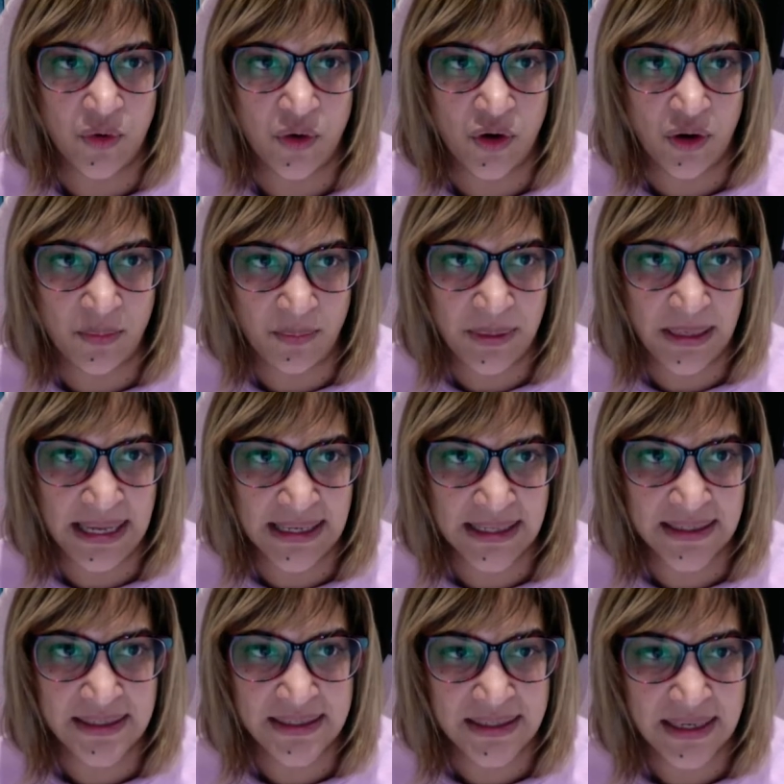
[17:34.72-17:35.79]

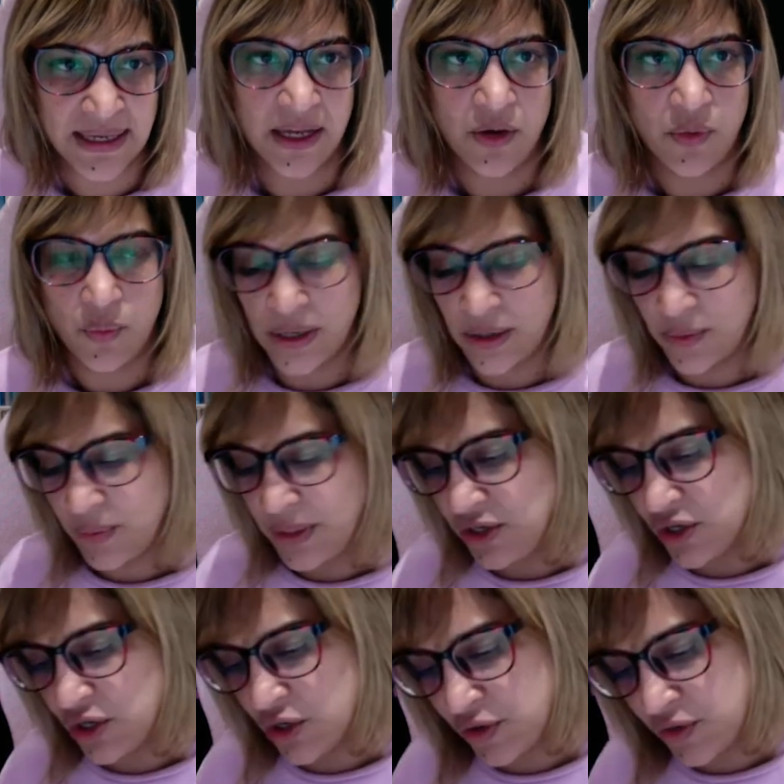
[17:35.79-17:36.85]
complex, where we
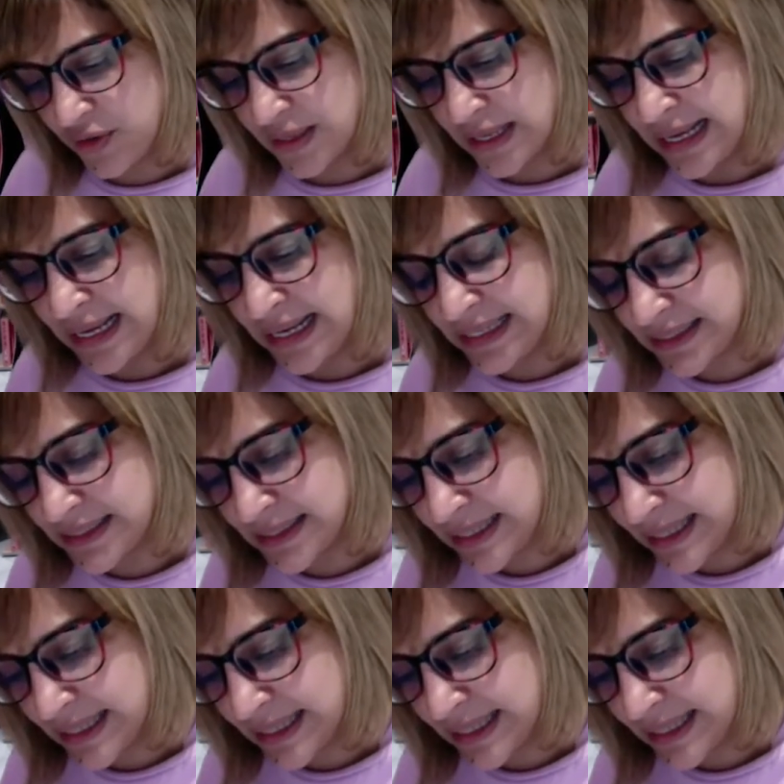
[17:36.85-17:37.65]
know that